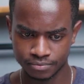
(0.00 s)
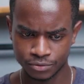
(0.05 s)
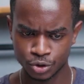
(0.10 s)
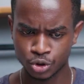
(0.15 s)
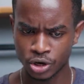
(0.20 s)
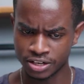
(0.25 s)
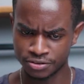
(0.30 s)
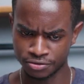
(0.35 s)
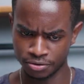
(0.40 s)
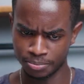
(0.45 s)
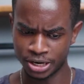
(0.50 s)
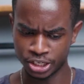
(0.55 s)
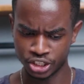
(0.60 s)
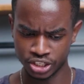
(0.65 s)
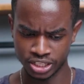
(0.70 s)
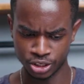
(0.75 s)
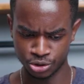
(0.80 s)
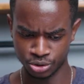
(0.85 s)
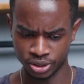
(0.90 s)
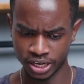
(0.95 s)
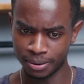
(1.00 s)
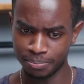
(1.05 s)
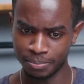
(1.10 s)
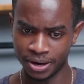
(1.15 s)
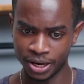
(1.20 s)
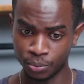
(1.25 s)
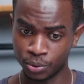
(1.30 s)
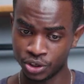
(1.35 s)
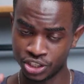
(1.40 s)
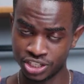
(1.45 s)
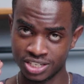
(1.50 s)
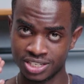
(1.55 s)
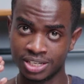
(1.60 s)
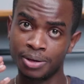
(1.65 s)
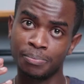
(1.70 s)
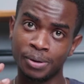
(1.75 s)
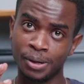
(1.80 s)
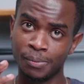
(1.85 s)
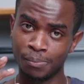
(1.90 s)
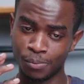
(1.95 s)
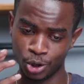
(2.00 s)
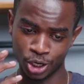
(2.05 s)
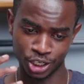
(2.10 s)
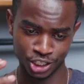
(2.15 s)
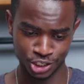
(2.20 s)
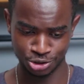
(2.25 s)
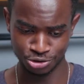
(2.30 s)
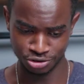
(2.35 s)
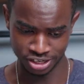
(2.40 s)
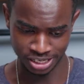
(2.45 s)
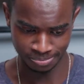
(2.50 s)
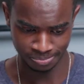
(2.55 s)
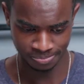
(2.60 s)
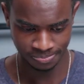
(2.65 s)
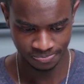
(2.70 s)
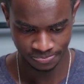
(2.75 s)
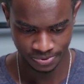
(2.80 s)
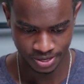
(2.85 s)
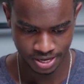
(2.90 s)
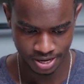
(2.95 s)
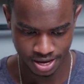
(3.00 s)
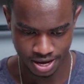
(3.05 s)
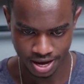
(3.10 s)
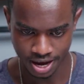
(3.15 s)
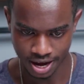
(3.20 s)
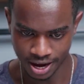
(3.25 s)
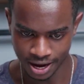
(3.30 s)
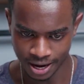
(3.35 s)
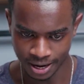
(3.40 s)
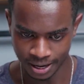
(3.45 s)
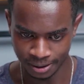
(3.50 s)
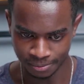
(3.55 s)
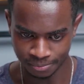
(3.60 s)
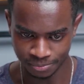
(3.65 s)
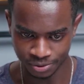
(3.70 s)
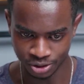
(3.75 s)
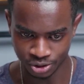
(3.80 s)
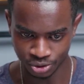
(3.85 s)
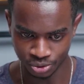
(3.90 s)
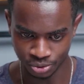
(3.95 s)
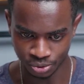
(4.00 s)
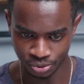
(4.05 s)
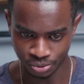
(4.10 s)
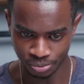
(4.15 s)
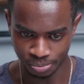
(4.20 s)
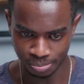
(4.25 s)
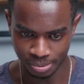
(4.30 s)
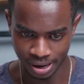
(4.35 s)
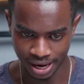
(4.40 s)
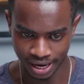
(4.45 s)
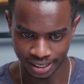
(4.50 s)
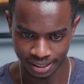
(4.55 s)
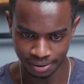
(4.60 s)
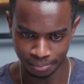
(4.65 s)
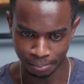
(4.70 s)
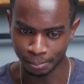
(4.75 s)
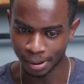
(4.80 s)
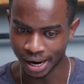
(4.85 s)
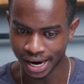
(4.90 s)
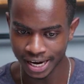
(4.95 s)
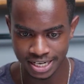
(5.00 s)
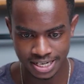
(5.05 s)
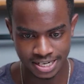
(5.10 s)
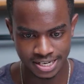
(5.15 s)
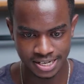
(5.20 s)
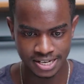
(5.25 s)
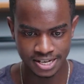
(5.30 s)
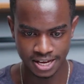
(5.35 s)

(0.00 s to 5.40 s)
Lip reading: transformation that you can make, which is a bit more extreme, do back and back.